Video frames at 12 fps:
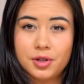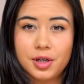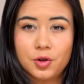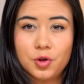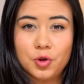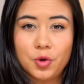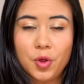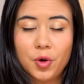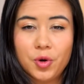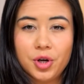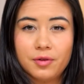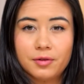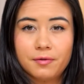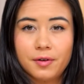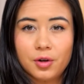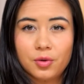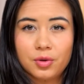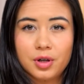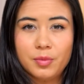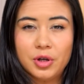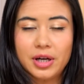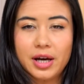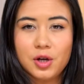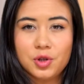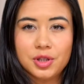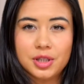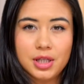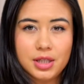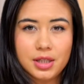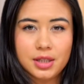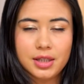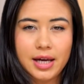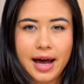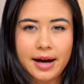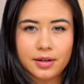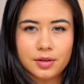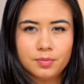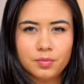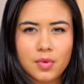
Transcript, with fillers: Section 230 of the Federal Communications Decency Act.